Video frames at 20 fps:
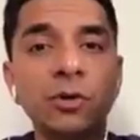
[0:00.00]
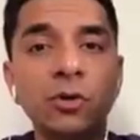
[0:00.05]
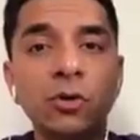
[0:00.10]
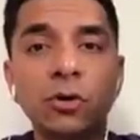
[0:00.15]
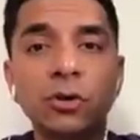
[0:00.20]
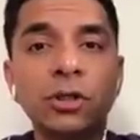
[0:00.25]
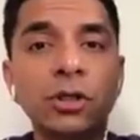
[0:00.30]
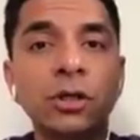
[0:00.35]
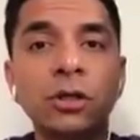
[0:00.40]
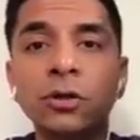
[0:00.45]
time you
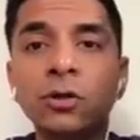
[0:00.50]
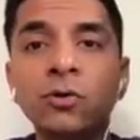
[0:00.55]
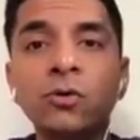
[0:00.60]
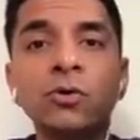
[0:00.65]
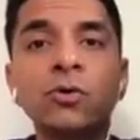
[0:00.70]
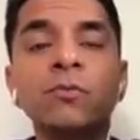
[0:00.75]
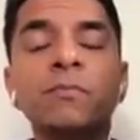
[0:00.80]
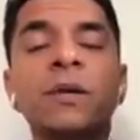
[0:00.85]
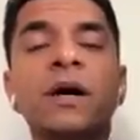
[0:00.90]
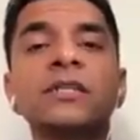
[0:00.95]
go to the
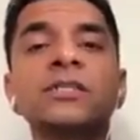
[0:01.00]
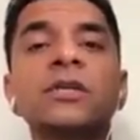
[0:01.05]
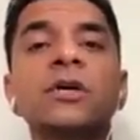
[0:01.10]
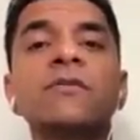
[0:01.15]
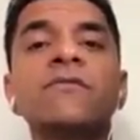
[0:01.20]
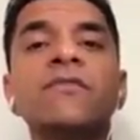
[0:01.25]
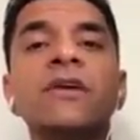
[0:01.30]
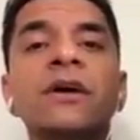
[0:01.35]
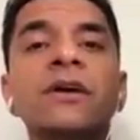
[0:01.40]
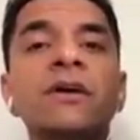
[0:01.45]
loo, you pass
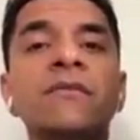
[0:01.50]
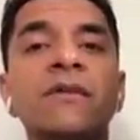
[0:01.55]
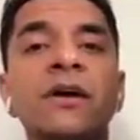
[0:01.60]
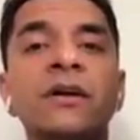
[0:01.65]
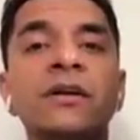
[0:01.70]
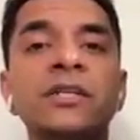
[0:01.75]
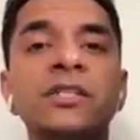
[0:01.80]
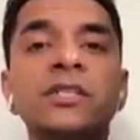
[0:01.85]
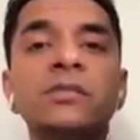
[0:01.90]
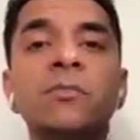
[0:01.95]
out very,
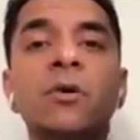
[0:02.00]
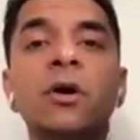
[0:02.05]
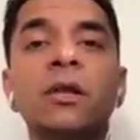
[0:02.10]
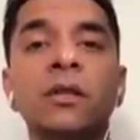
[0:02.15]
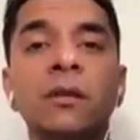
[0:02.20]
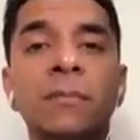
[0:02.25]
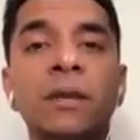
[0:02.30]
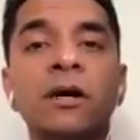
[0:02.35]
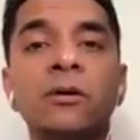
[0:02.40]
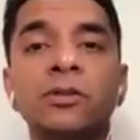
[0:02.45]
very
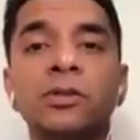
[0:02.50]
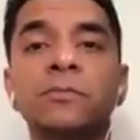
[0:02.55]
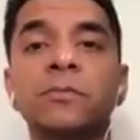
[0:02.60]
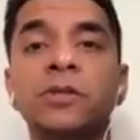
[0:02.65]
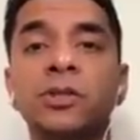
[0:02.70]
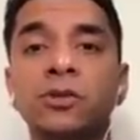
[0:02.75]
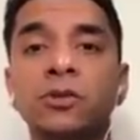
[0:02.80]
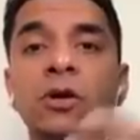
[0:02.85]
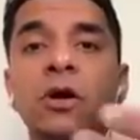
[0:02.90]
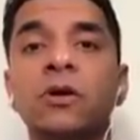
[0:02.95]
small amounts,
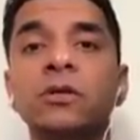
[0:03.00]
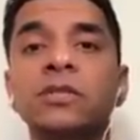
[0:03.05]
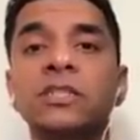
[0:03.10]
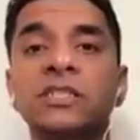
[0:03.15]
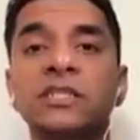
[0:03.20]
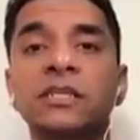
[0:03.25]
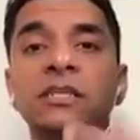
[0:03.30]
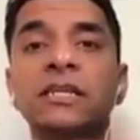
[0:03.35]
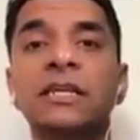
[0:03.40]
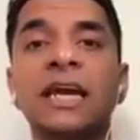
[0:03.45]
but you
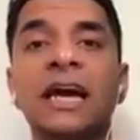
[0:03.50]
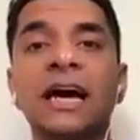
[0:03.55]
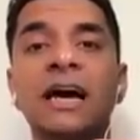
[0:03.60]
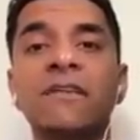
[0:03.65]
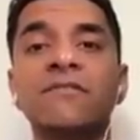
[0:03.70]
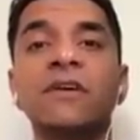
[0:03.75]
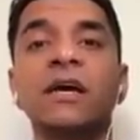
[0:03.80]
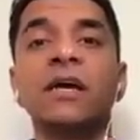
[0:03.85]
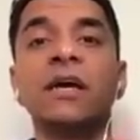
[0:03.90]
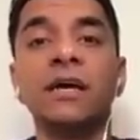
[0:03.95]
constantly
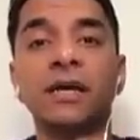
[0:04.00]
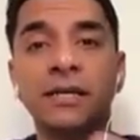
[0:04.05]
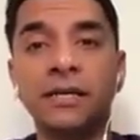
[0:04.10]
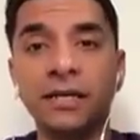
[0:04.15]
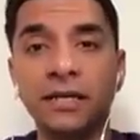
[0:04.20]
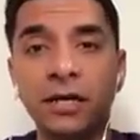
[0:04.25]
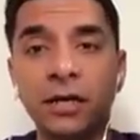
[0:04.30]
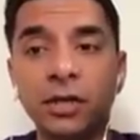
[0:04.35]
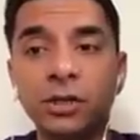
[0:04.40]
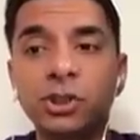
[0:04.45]
have
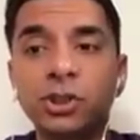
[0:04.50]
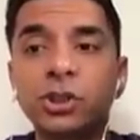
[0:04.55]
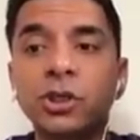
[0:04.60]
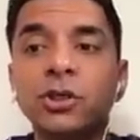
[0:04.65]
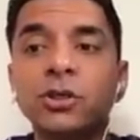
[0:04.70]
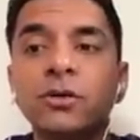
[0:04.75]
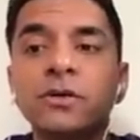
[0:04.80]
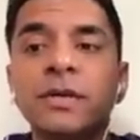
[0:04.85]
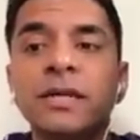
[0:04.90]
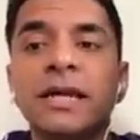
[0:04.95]
the urge to
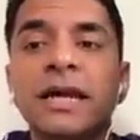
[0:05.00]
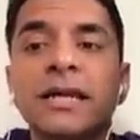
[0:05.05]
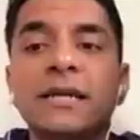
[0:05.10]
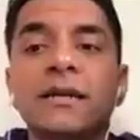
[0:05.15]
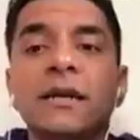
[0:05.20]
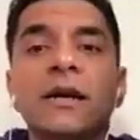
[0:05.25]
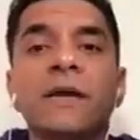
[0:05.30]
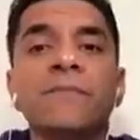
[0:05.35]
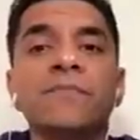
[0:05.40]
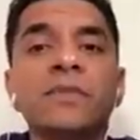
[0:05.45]

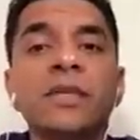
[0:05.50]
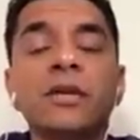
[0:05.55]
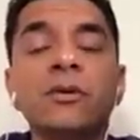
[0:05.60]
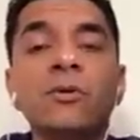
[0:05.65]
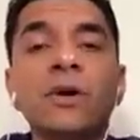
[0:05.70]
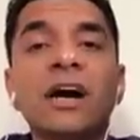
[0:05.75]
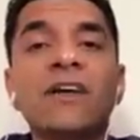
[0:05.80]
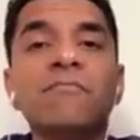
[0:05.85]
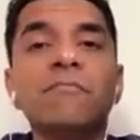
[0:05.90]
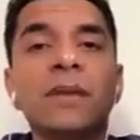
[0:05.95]
urinate. Then
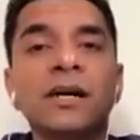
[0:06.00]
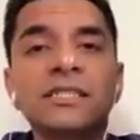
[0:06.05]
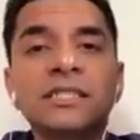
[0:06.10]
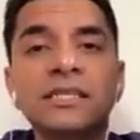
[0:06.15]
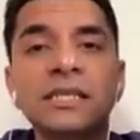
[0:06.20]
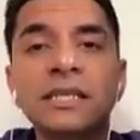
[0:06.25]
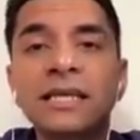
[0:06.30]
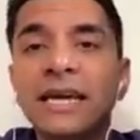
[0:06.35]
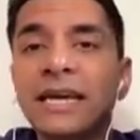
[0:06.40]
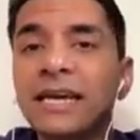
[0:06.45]
you have
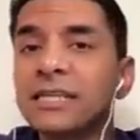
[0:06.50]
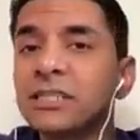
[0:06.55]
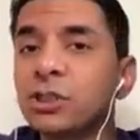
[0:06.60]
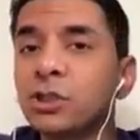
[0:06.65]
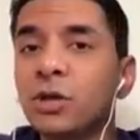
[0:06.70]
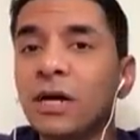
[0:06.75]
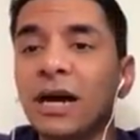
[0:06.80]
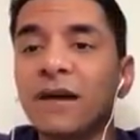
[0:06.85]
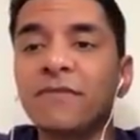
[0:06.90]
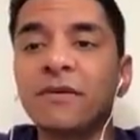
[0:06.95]
muscle
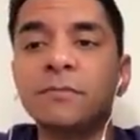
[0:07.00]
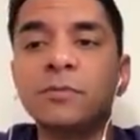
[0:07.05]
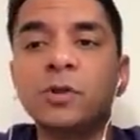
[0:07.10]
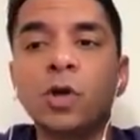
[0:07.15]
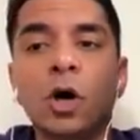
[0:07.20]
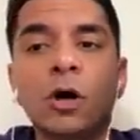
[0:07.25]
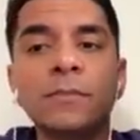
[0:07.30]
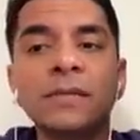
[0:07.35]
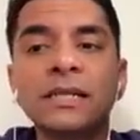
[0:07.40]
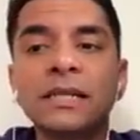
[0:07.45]
aches, you have
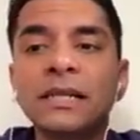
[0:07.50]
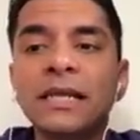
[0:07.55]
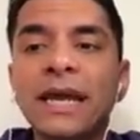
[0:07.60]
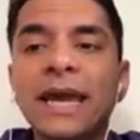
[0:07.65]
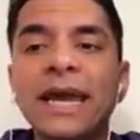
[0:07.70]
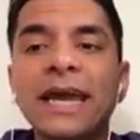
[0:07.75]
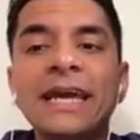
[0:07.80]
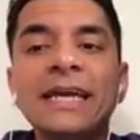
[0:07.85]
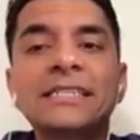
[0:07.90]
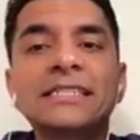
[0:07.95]
abdominal
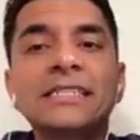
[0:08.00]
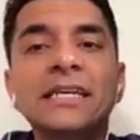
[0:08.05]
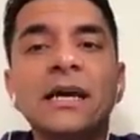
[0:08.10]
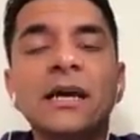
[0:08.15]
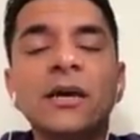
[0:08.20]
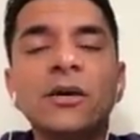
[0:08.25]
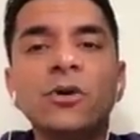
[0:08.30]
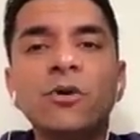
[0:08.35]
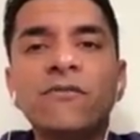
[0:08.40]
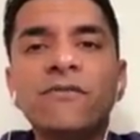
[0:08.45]
aches,
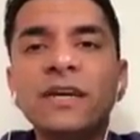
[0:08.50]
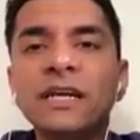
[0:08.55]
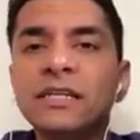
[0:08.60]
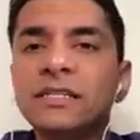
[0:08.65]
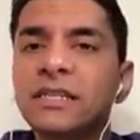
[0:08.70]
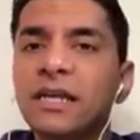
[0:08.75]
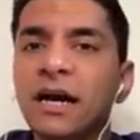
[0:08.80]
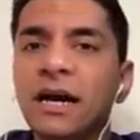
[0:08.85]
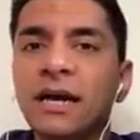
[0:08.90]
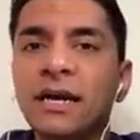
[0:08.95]
you feel
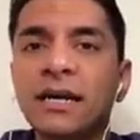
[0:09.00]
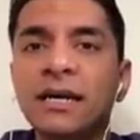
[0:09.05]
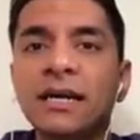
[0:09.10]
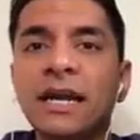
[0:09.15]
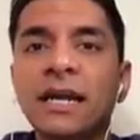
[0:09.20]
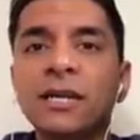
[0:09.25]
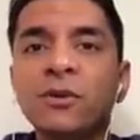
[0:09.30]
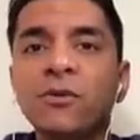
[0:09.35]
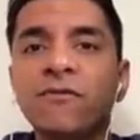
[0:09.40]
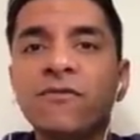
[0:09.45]

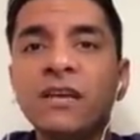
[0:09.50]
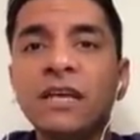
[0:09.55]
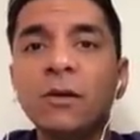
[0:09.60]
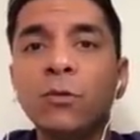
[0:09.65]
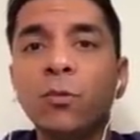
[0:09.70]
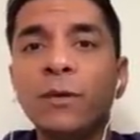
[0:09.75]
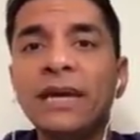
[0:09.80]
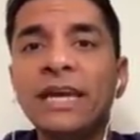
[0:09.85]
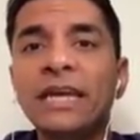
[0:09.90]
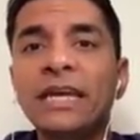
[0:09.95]
tired and you
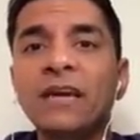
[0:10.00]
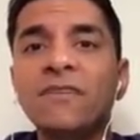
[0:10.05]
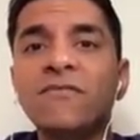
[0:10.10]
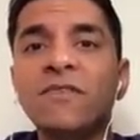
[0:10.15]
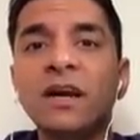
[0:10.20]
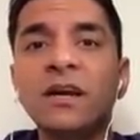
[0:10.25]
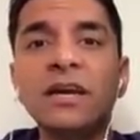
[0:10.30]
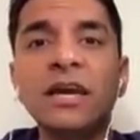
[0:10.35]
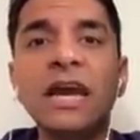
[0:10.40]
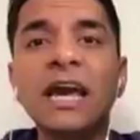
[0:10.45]
feel weak
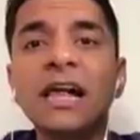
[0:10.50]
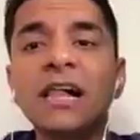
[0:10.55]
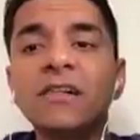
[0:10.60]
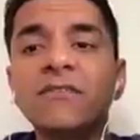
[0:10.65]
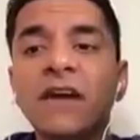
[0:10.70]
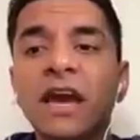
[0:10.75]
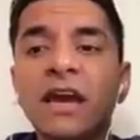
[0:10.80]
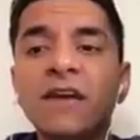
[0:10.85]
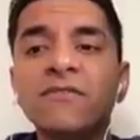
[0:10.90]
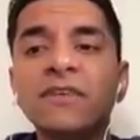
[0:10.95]
and very
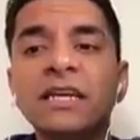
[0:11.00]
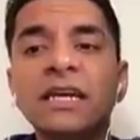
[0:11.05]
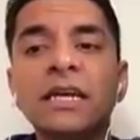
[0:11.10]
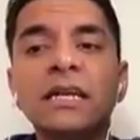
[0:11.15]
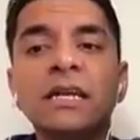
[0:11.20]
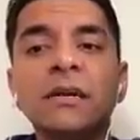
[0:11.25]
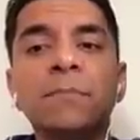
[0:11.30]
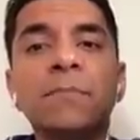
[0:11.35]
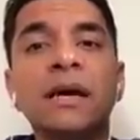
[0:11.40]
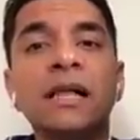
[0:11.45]
heavy
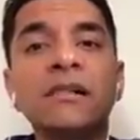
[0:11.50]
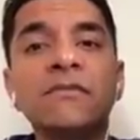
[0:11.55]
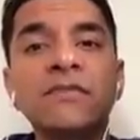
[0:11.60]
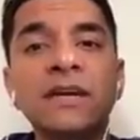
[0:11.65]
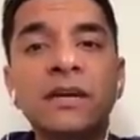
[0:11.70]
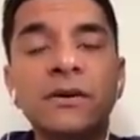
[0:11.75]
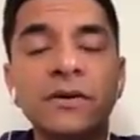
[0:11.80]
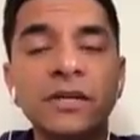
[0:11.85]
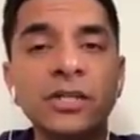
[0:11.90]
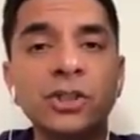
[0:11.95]
in the
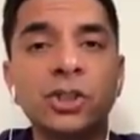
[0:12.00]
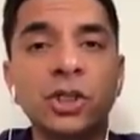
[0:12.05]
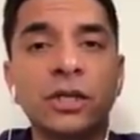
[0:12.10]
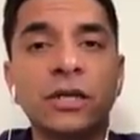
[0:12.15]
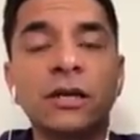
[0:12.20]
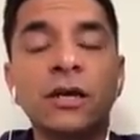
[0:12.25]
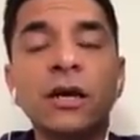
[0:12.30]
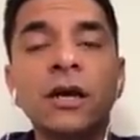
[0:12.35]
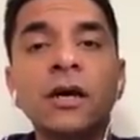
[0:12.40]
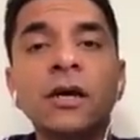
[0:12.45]
pelvic
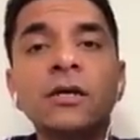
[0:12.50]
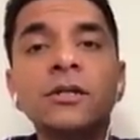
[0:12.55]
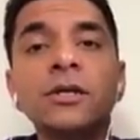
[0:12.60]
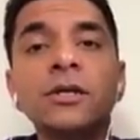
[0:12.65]
region.